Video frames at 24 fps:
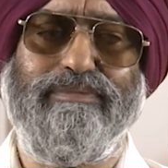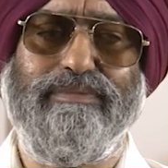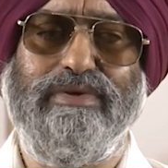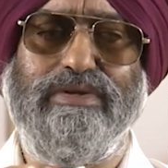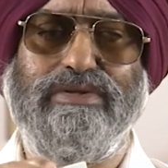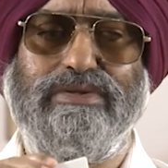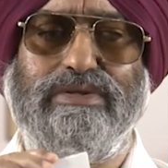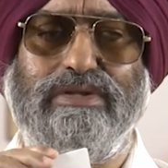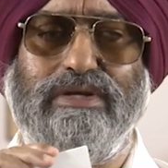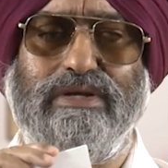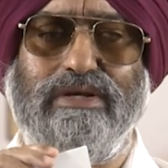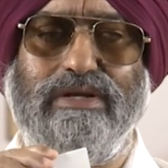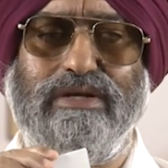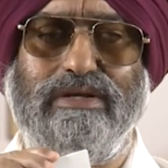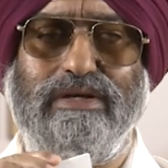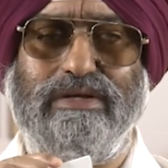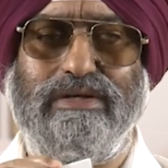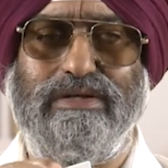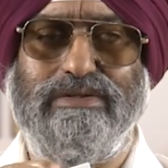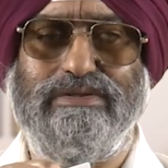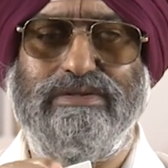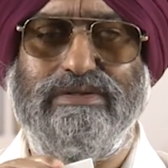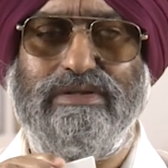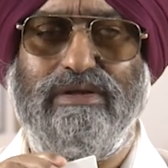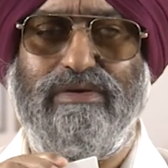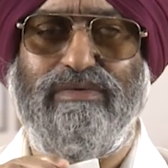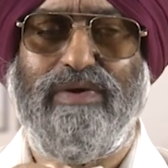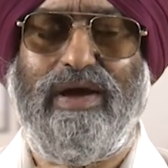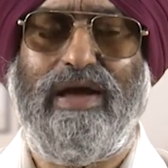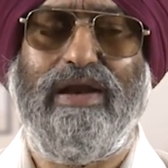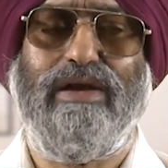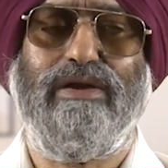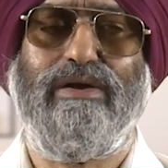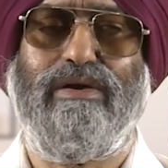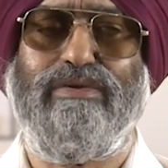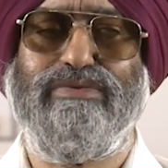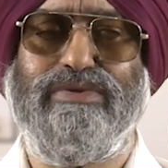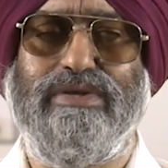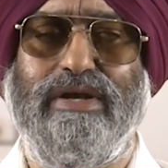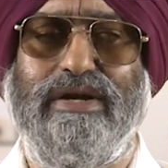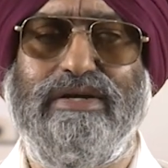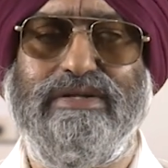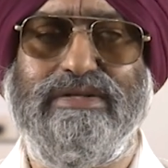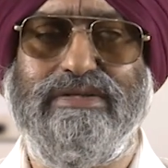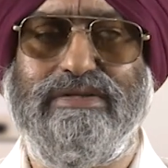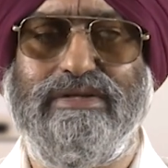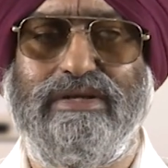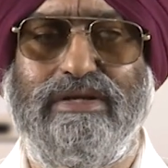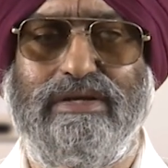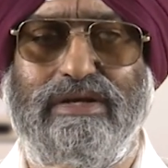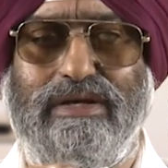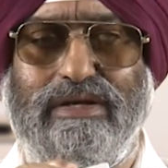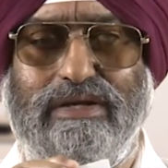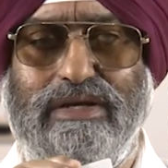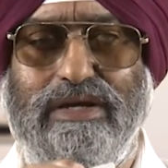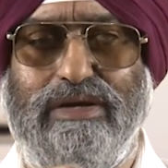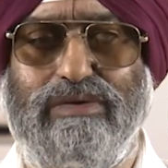means the, the value of z uh,